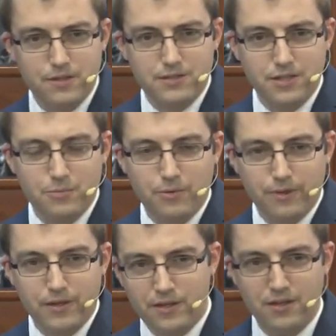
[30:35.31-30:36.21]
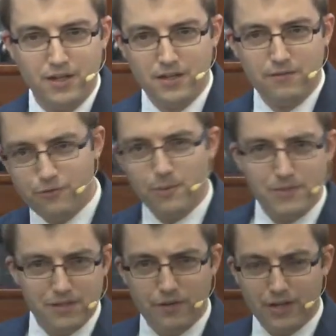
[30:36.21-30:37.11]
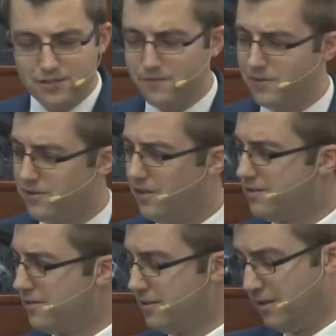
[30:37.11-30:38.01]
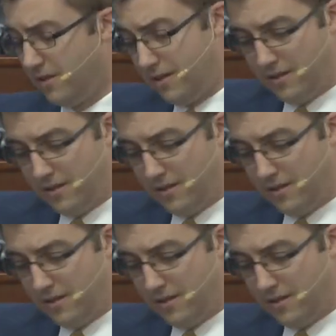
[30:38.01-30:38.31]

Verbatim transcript: A terrible thing, from the advice of his cousin.